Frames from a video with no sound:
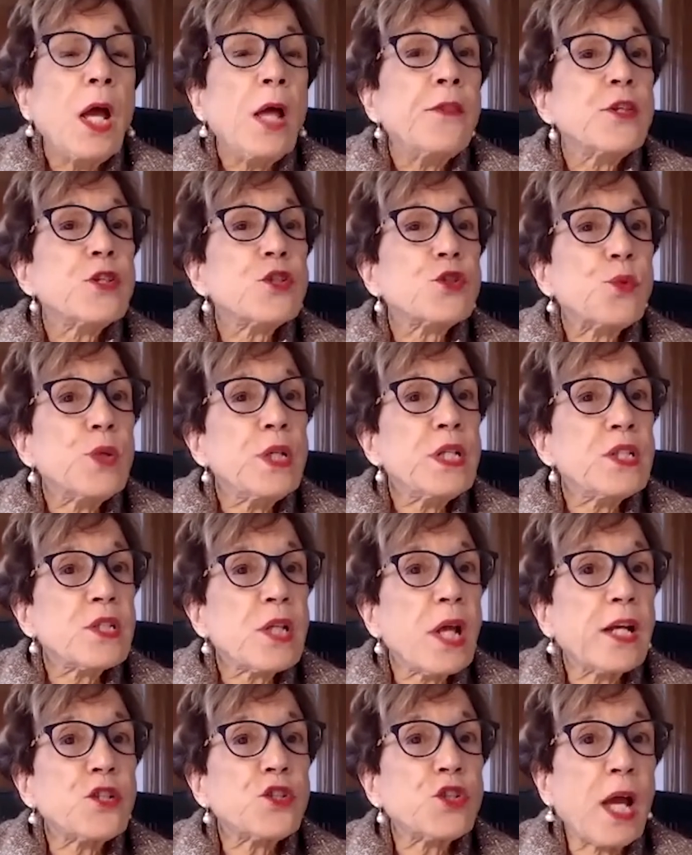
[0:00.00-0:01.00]
The
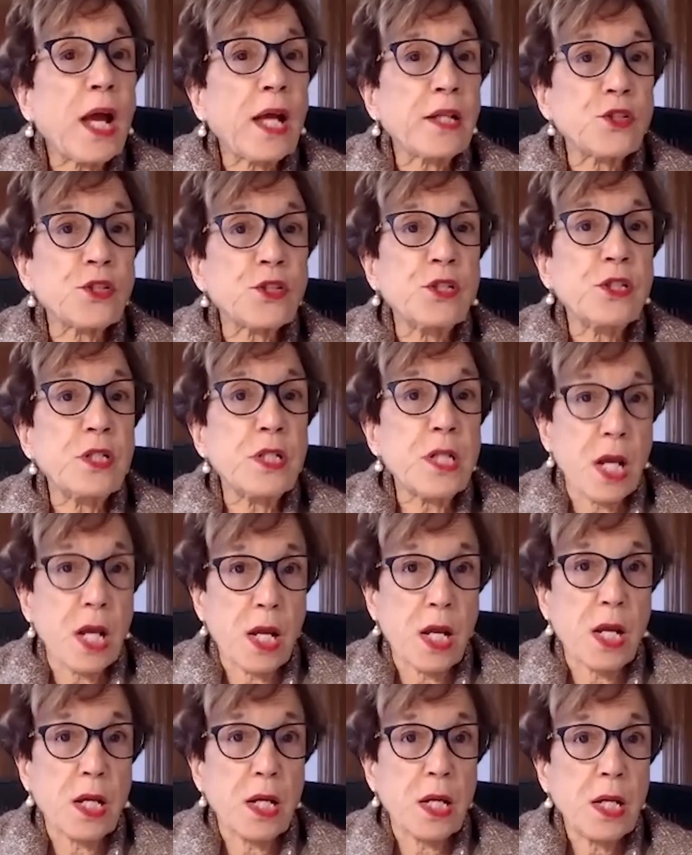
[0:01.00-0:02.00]
Screenside Chats
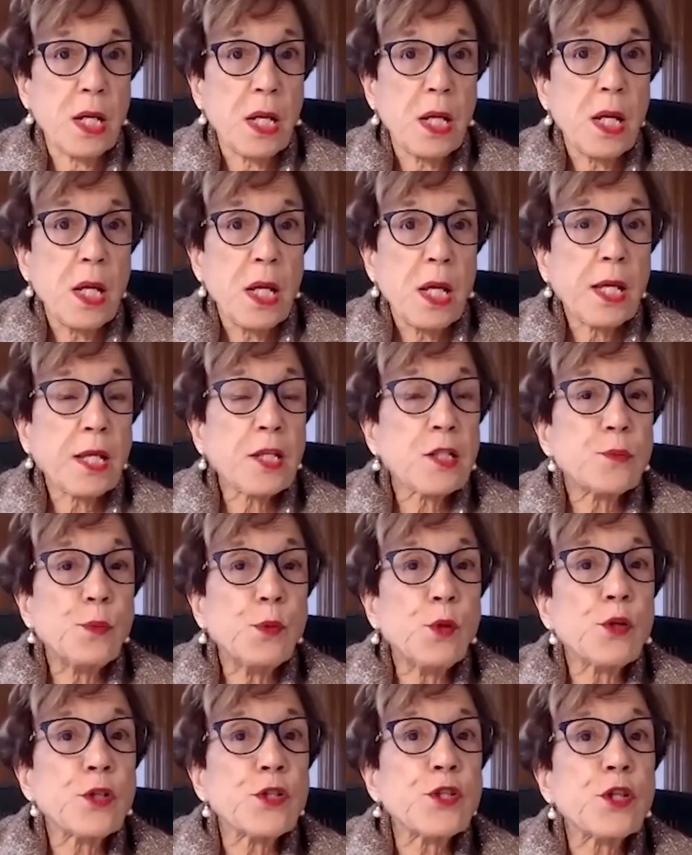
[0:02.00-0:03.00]
today
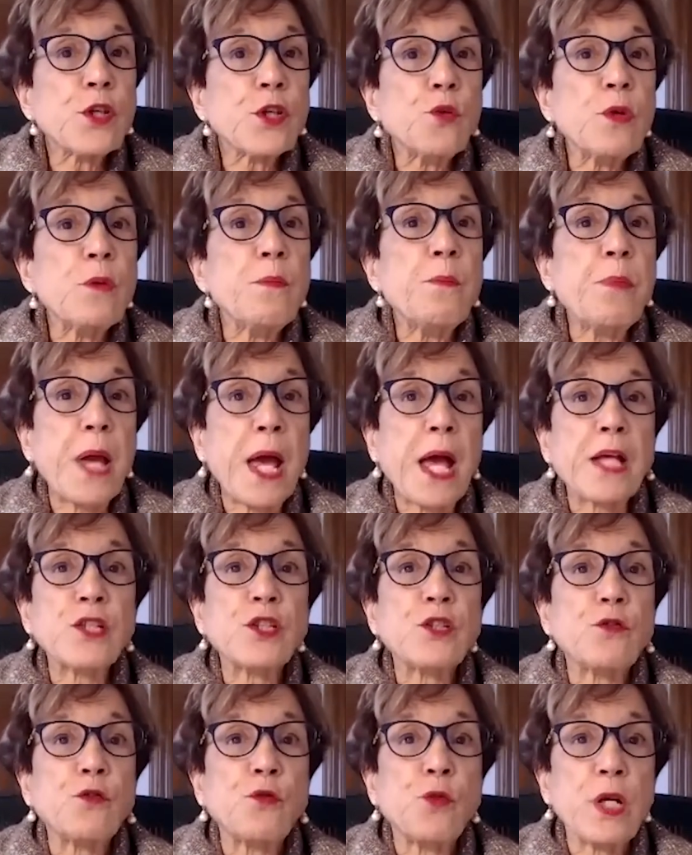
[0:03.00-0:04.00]
explores the grim
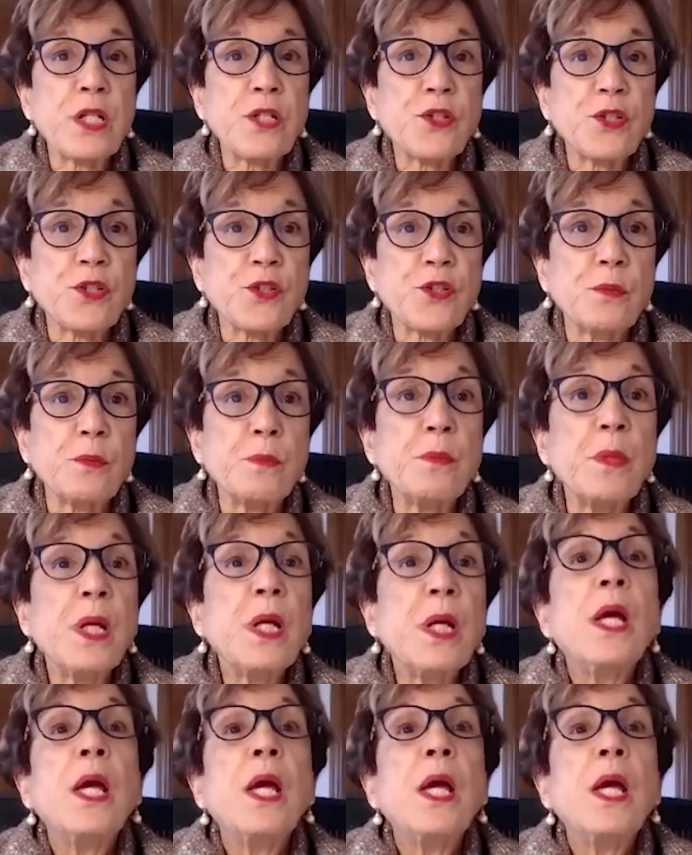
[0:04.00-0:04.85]
past of racism